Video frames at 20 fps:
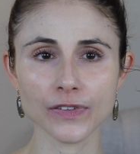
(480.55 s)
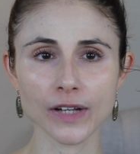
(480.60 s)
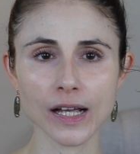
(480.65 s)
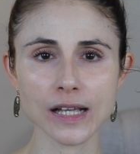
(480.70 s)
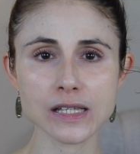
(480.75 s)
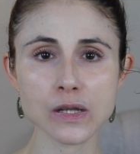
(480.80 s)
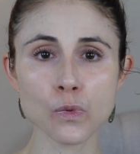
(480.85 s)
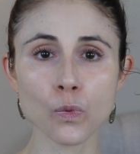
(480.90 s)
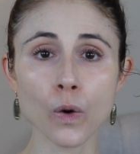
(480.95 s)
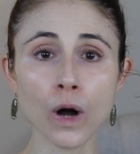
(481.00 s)

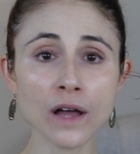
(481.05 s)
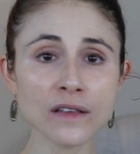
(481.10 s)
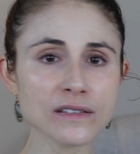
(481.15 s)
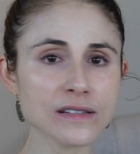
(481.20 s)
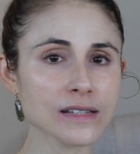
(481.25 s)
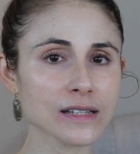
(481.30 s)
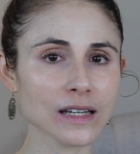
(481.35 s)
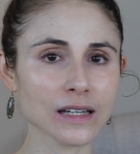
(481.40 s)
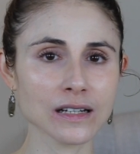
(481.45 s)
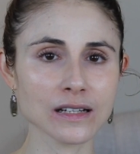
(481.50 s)
face while the
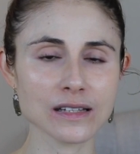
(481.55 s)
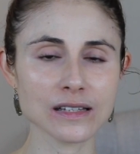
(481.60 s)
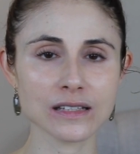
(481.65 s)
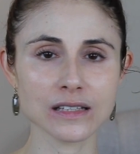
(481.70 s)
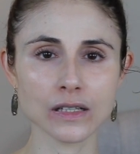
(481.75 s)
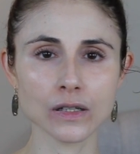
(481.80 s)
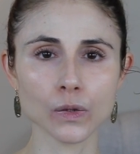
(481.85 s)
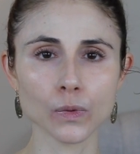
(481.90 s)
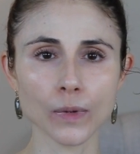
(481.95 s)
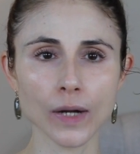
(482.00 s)
skin is
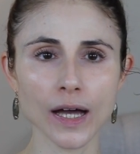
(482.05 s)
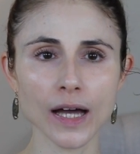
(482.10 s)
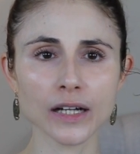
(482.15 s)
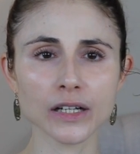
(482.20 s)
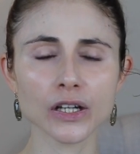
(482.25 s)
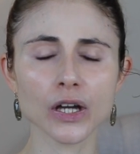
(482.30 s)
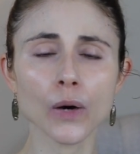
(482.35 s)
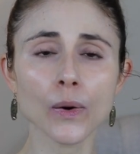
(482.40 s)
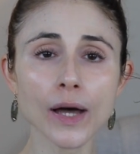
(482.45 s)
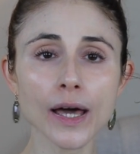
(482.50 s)
still
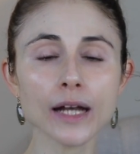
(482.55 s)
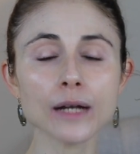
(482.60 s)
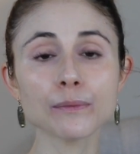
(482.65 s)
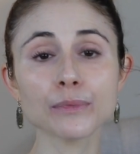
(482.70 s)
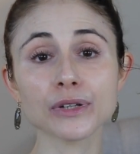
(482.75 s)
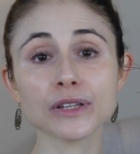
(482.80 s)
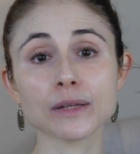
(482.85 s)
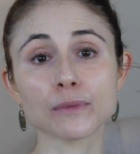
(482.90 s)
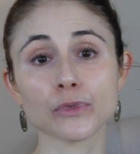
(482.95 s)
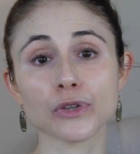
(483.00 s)
wet, go ahead and
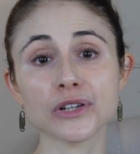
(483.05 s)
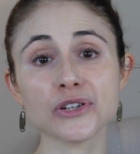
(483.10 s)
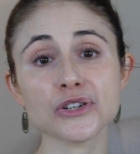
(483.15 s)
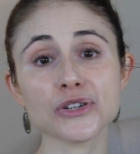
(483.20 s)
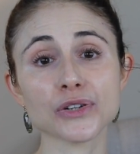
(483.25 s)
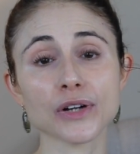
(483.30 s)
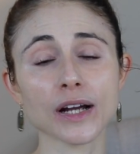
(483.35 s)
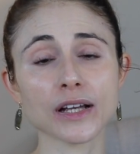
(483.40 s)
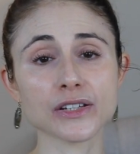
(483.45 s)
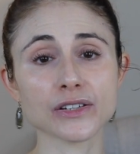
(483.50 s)
put the
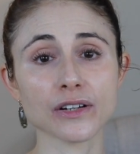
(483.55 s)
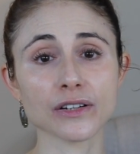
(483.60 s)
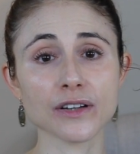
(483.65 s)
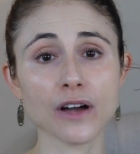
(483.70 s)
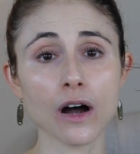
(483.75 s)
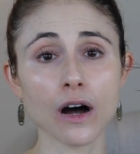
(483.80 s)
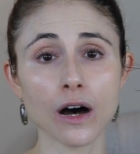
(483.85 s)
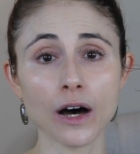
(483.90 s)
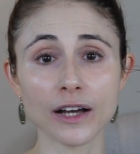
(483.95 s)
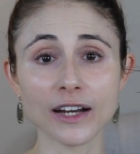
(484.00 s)

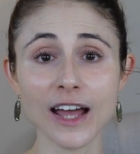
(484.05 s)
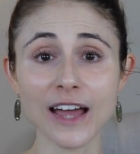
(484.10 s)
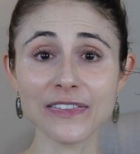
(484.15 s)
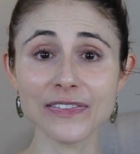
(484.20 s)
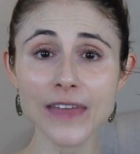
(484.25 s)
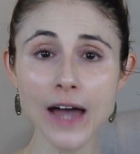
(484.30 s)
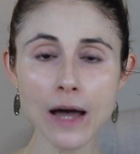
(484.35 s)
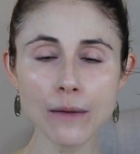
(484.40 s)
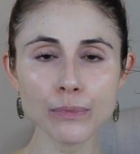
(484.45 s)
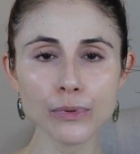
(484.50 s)
moisturizer on
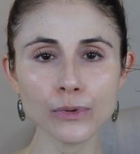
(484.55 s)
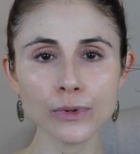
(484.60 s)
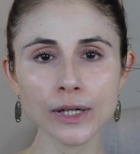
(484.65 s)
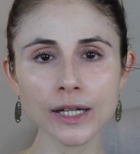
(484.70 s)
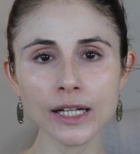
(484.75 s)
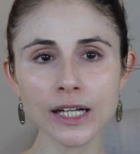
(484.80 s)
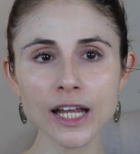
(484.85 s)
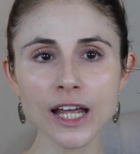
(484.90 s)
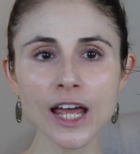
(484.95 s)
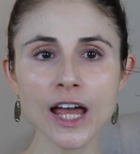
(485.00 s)
at that
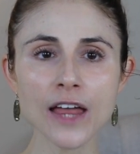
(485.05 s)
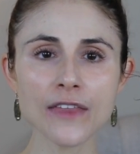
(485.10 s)
point.